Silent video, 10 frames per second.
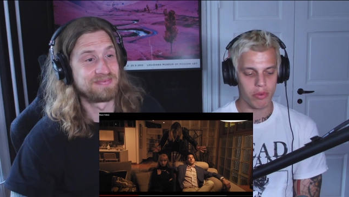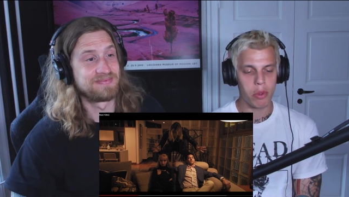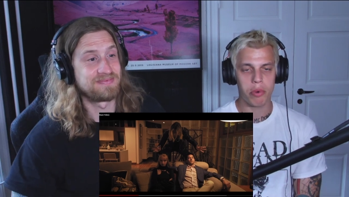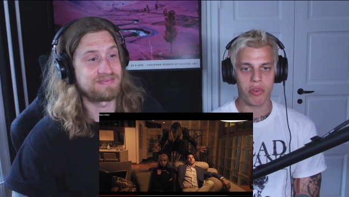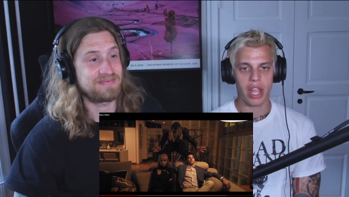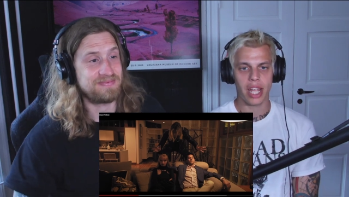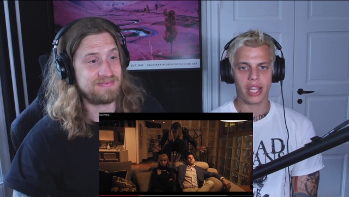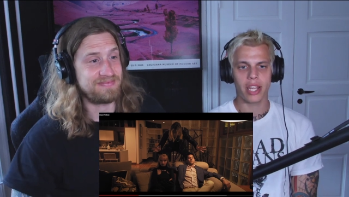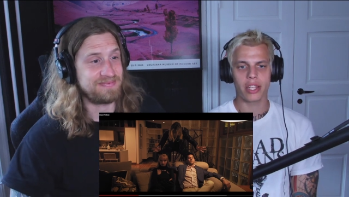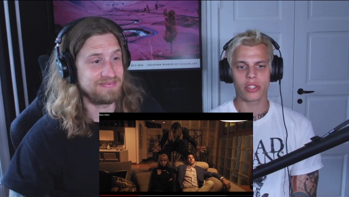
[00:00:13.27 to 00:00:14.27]
Speaker 1: we'll be
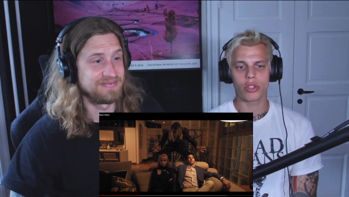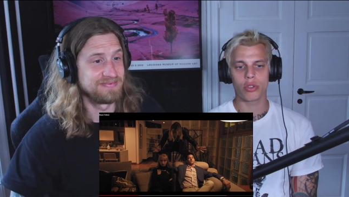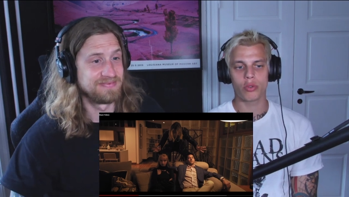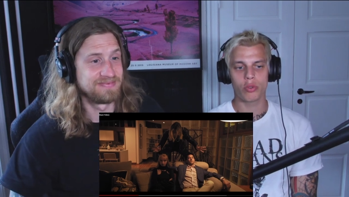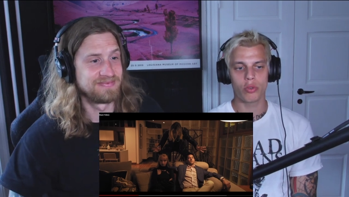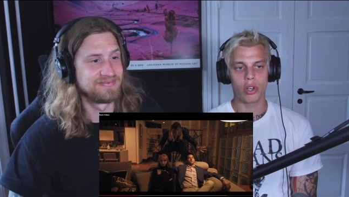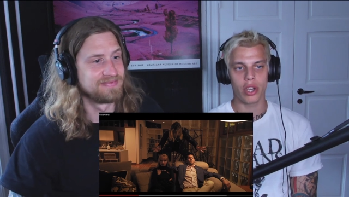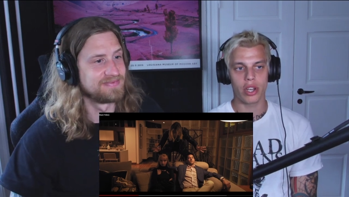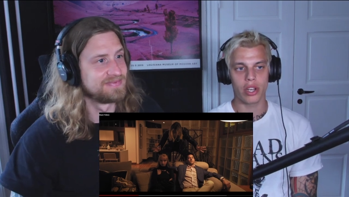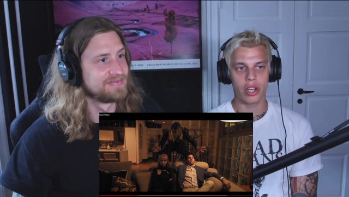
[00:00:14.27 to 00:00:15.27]
reacting to
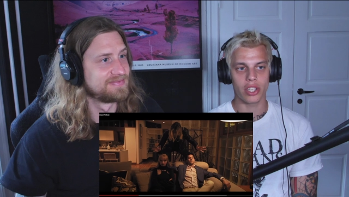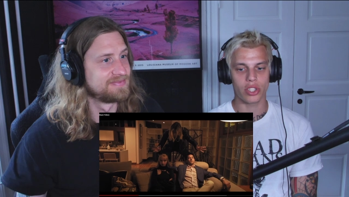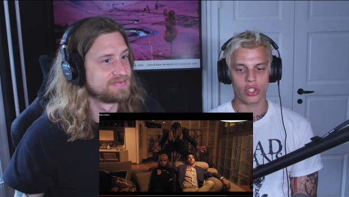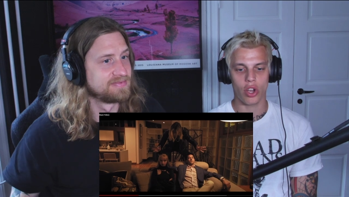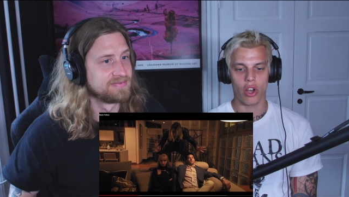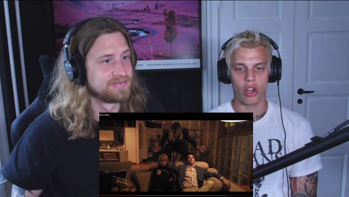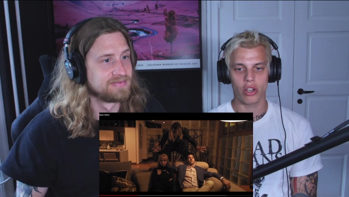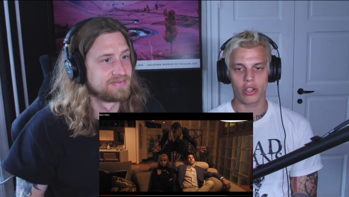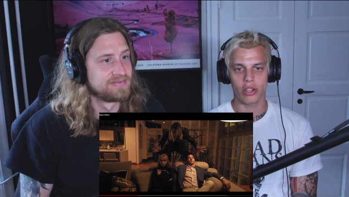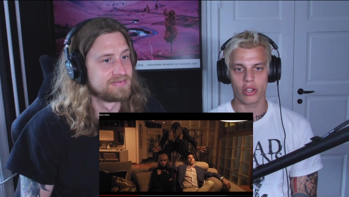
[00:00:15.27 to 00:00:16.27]
uh, a
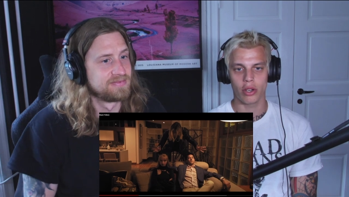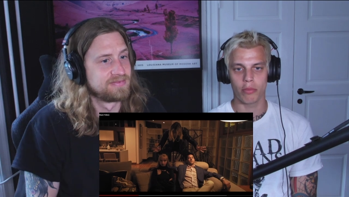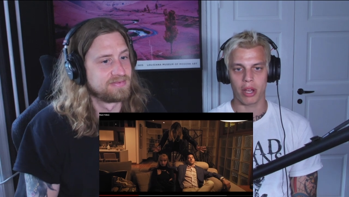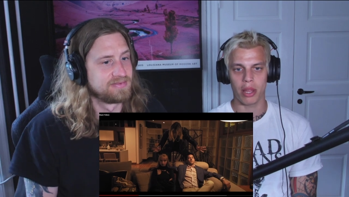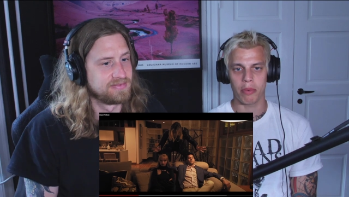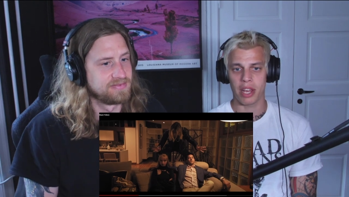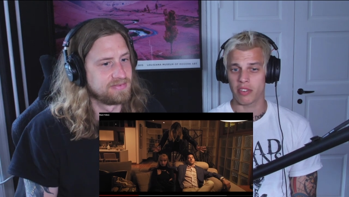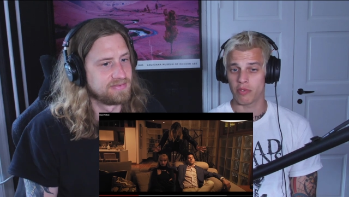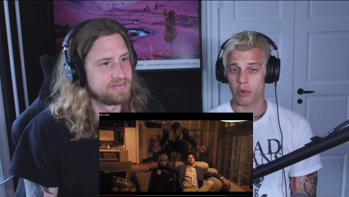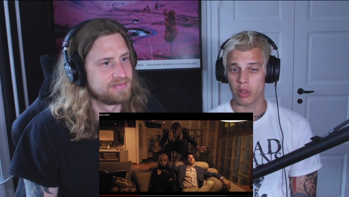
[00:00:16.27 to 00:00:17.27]
song uh, by the
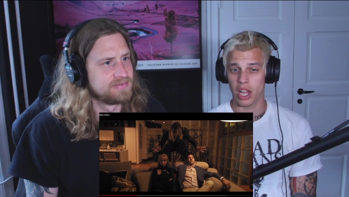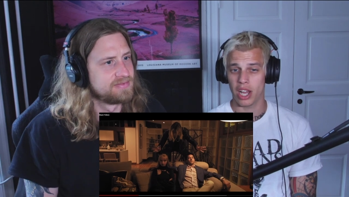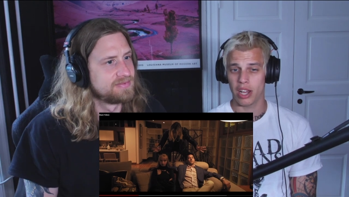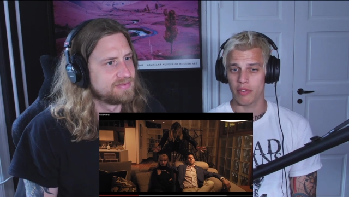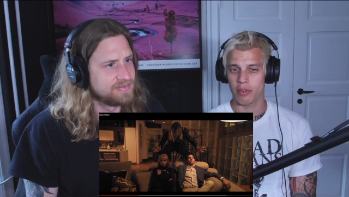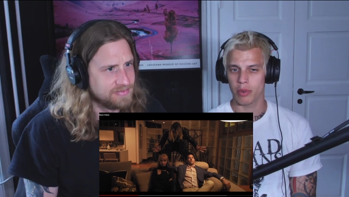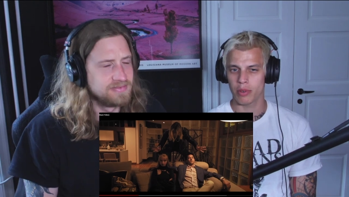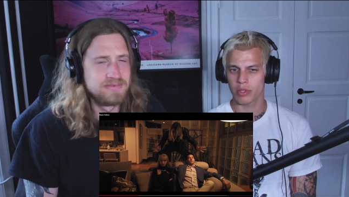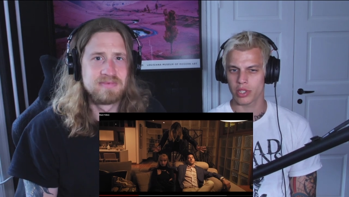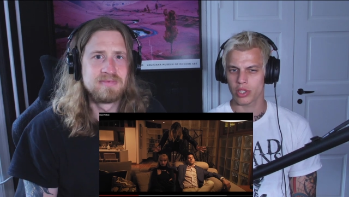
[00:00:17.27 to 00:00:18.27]
band Voila. What
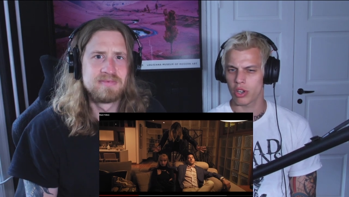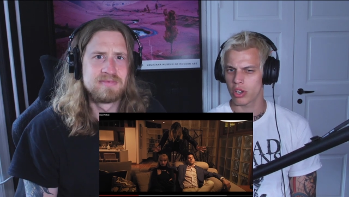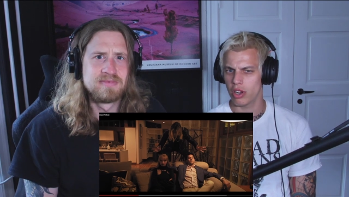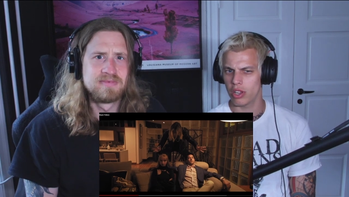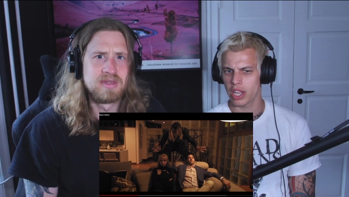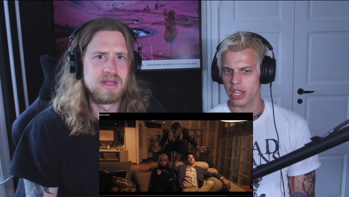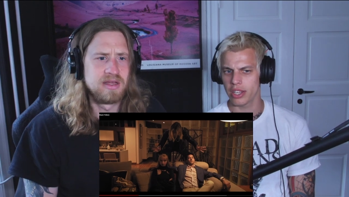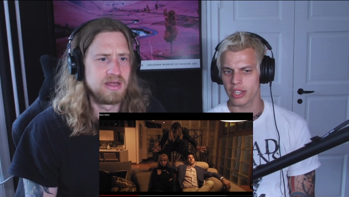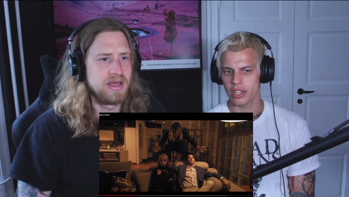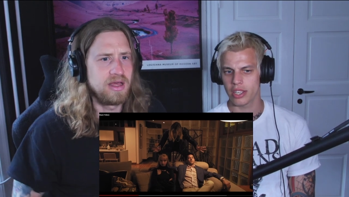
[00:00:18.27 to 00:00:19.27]
was the song called
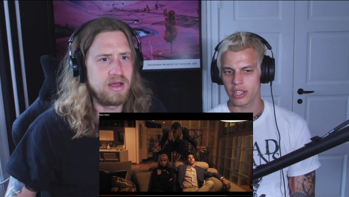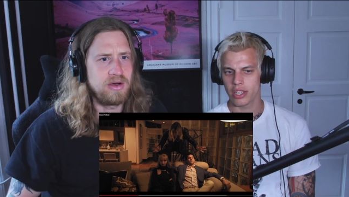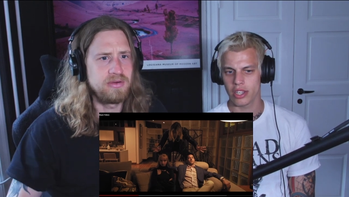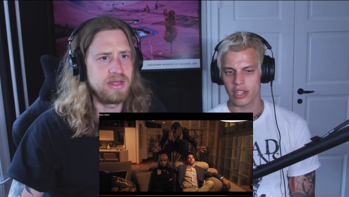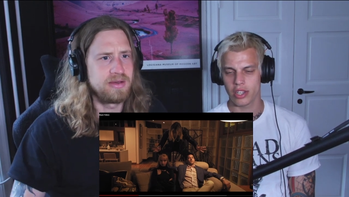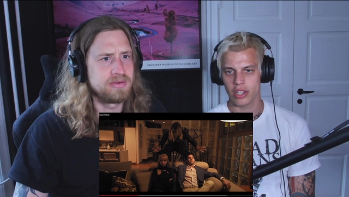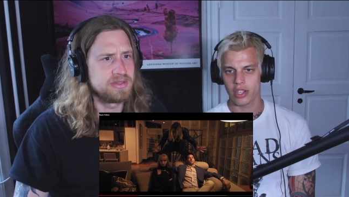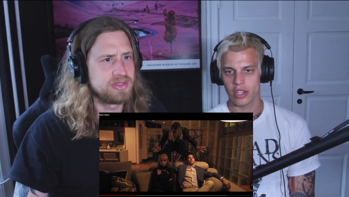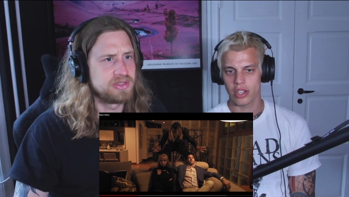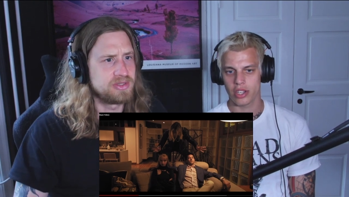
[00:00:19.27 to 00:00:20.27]
again?
Speaker 2: Uh, oh yeah,
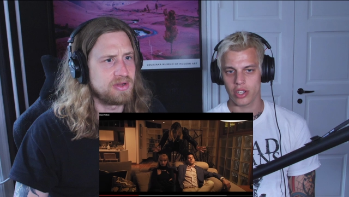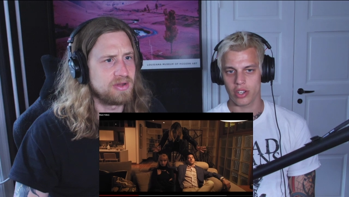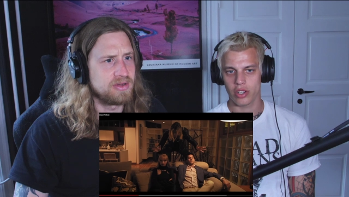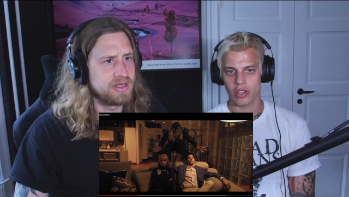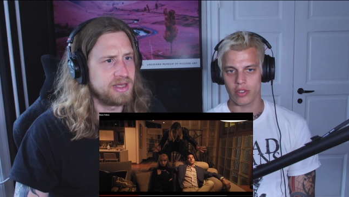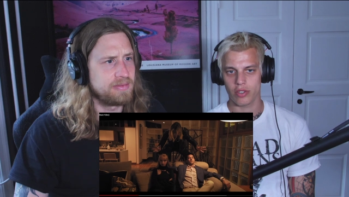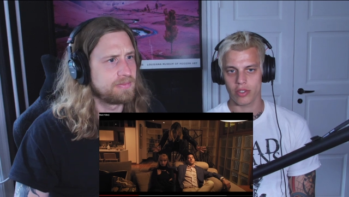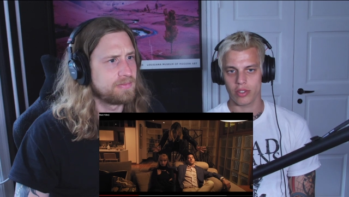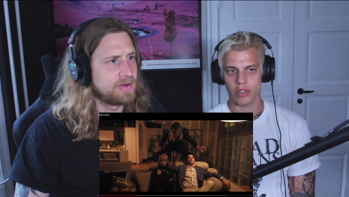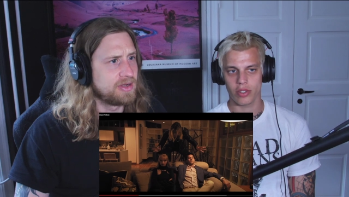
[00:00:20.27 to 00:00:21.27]
the
Speaker 1: song
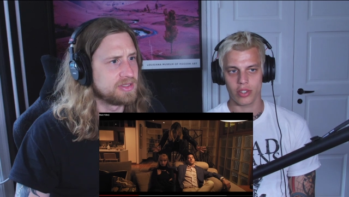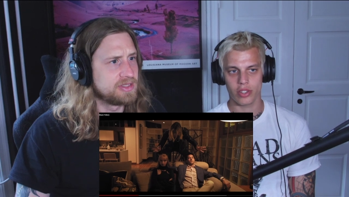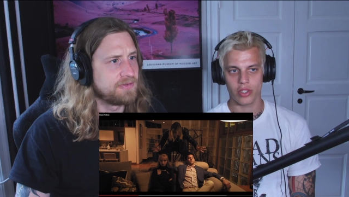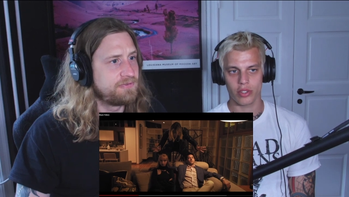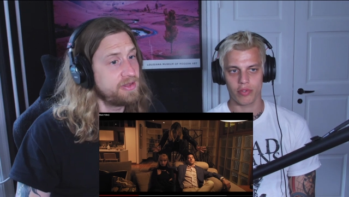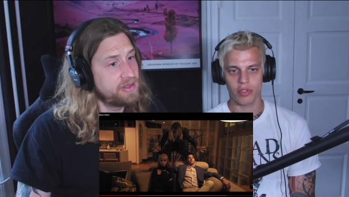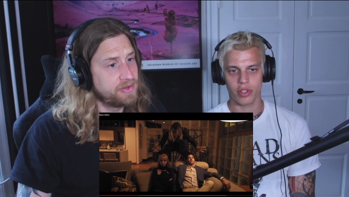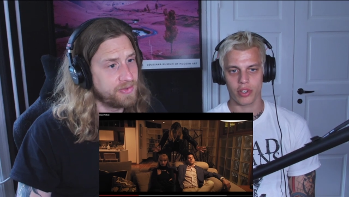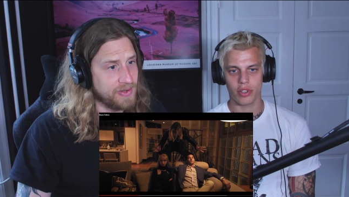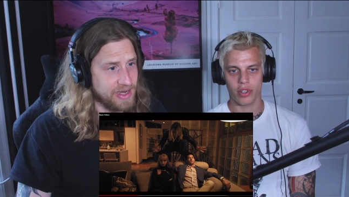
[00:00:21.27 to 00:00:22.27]
name was Figure
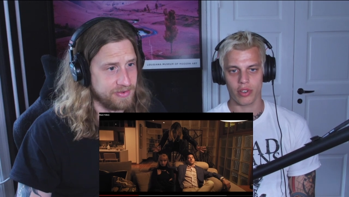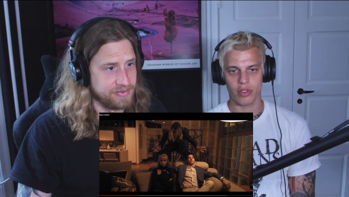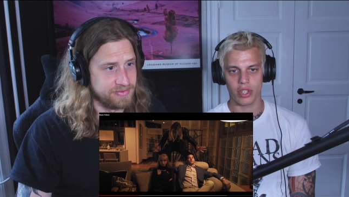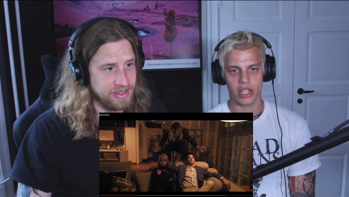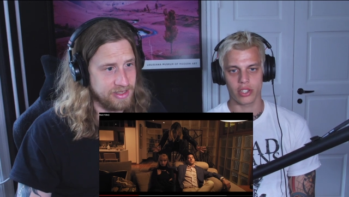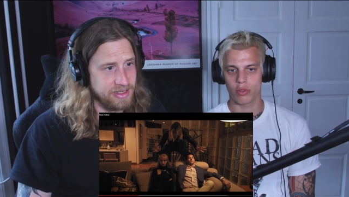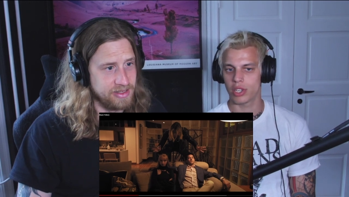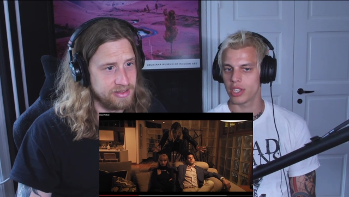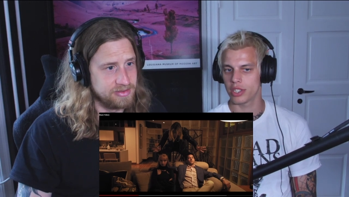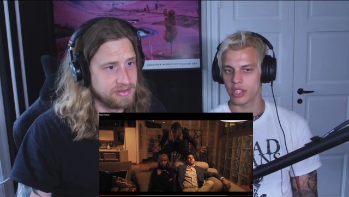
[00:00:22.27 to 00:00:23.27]
You Out. Yeah, so
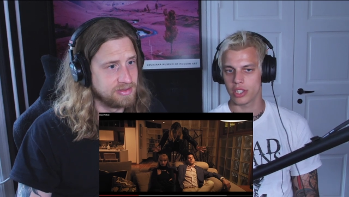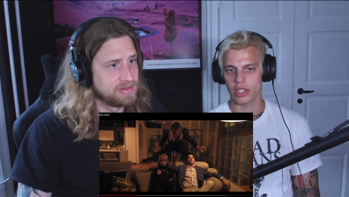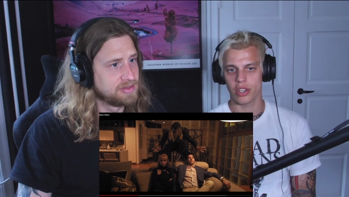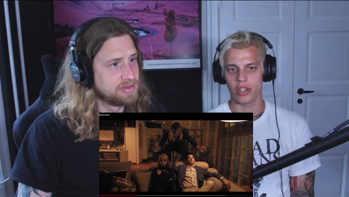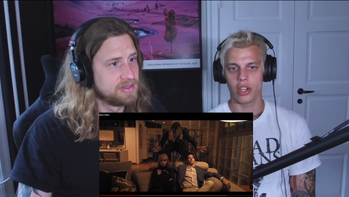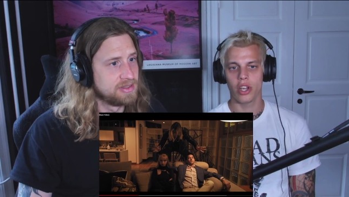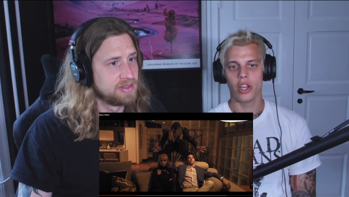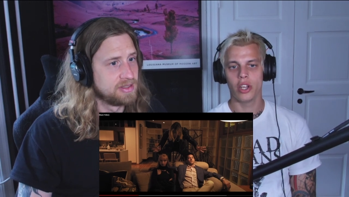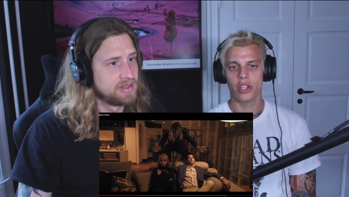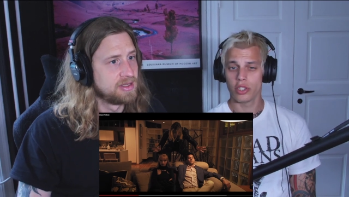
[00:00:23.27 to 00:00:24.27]
this is uh,
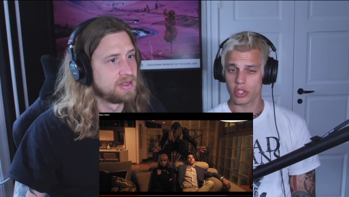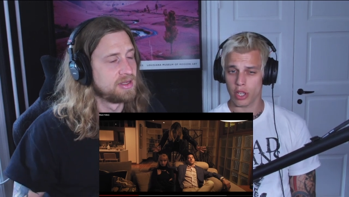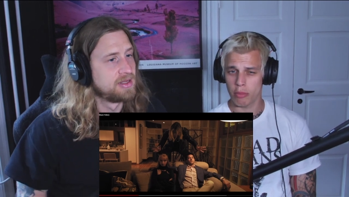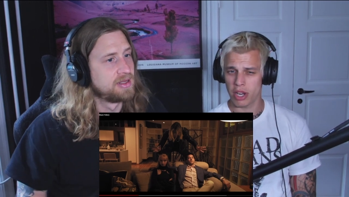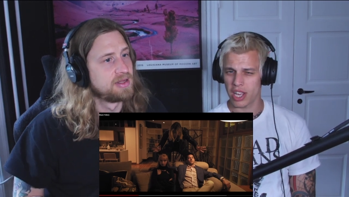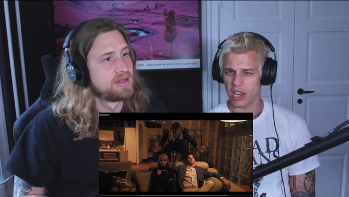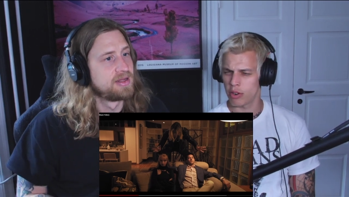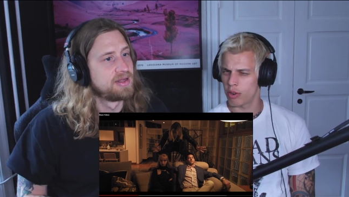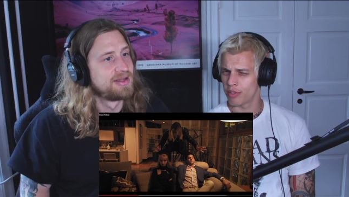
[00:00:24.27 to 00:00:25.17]
somebody, I don't know